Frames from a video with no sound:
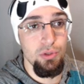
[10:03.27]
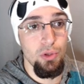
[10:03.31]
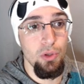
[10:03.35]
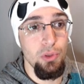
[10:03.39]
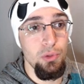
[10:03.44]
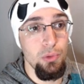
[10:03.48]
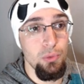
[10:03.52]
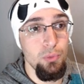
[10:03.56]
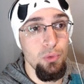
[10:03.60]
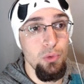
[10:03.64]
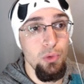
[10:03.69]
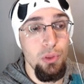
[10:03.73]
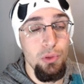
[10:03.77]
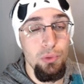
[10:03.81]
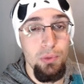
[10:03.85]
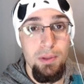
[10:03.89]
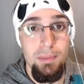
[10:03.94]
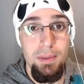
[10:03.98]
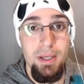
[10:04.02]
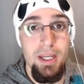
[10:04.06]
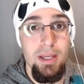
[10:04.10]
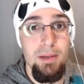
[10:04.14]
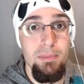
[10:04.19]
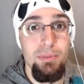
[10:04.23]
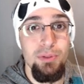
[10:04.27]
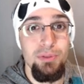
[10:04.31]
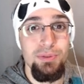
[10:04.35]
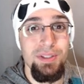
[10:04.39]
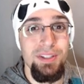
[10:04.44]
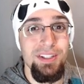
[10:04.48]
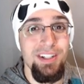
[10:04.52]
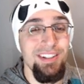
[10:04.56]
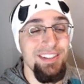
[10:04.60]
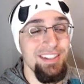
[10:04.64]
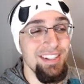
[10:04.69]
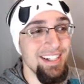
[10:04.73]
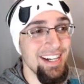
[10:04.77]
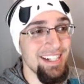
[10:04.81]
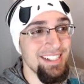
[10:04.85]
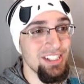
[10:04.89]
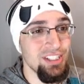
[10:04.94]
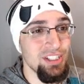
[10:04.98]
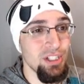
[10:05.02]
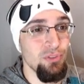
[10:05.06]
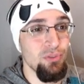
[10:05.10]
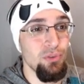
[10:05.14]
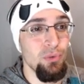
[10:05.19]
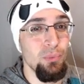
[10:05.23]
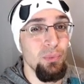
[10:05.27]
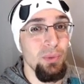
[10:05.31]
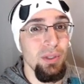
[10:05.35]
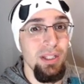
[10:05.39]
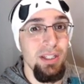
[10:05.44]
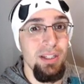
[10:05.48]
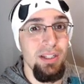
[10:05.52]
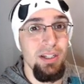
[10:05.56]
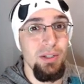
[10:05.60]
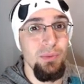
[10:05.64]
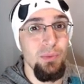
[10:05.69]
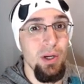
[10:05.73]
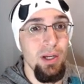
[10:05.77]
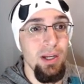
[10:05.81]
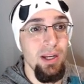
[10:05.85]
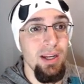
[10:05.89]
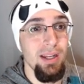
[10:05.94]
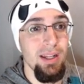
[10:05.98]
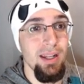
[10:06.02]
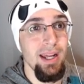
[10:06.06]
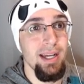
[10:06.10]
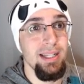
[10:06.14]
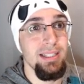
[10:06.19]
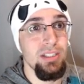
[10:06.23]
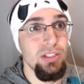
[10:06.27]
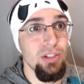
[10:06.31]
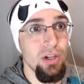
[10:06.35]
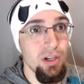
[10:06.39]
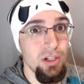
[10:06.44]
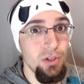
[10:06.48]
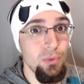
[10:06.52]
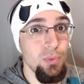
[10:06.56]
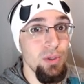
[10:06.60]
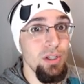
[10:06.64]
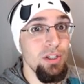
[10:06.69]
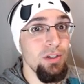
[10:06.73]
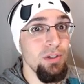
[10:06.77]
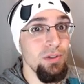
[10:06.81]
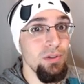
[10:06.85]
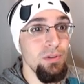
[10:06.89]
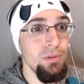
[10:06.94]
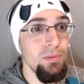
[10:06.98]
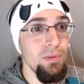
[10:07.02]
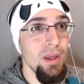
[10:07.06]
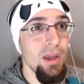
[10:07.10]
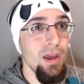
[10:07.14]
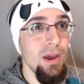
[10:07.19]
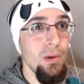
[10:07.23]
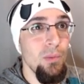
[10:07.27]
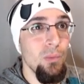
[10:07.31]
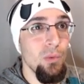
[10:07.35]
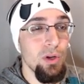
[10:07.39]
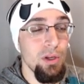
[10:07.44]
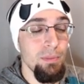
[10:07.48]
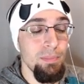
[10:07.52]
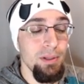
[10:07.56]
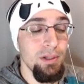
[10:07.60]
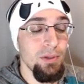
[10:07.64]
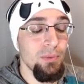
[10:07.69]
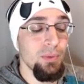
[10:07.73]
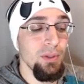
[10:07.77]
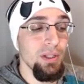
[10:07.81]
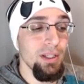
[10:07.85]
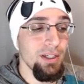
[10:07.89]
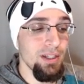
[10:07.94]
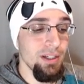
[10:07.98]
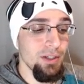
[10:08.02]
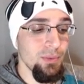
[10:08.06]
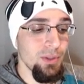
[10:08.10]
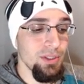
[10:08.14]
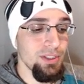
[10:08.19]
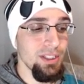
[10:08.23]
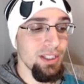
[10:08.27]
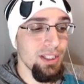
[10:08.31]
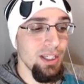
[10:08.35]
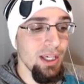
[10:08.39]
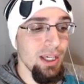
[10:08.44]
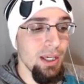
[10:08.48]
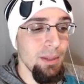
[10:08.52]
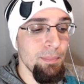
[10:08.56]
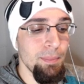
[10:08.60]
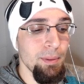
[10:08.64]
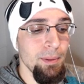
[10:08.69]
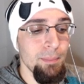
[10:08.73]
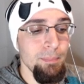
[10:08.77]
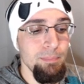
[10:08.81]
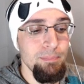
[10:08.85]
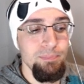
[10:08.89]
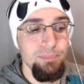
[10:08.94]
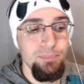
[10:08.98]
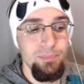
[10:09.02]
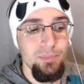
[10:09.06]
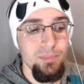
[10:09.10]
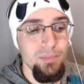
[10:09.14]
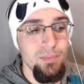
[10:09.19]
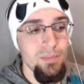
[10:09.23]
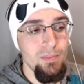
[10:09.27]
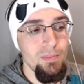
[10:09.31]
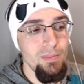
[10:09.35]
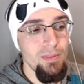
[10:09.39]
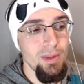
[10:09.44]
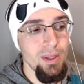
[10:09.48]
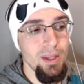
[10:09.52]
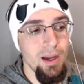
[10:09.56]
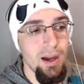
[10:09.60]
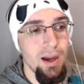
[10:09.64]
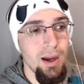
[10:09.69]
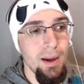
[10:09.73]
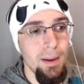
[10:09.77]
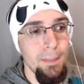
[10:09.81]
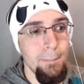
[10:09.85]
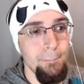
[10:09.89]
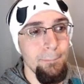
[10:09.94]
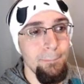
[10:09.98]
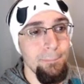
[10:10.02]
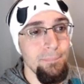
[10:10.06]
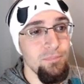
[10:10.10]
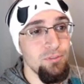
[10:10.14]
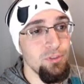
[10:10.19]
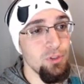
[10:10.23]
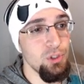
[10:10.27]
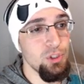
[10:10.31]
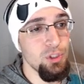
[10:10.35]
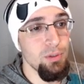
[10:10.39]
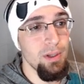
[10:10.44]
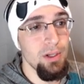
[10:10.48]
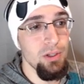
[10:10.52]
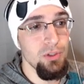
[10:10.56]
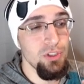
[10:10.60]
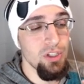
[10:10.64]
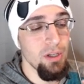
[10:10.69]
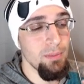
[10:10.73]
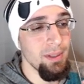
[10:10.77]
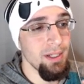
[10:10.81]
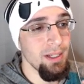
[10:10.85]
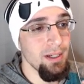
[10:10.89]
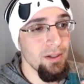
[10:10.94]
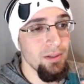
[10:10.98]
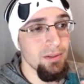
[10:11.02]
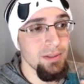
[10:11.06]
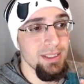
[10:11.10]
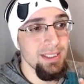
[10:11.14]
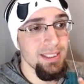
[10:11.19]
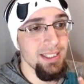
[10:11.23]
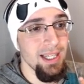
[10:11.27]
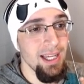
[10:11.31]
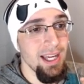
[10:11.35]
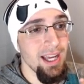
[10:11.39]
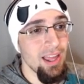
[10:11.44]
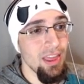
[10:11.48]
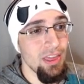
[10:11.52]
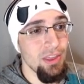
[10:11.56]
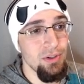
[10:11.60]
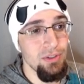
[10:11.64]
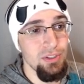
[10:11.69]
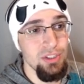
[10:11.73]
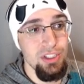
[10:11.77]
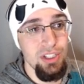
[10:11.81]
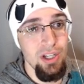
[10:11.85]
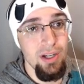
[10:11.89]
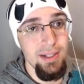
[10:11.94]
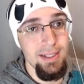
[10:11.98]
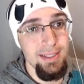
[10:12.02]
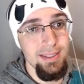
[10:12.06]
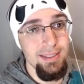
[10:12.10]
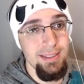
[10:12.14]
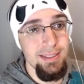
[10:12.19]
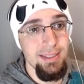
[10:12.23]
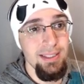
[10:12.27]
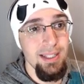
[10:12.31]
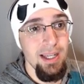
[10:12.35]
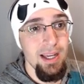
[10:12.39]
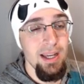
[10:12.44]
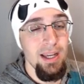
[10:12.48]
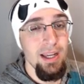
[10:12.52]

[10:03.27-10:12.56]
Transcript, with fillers: throw through three magic brooms on there, and you got yourself a really good one. Like Dark Riku would have been a really good one to keep. Um, future medals coming out. There's tons.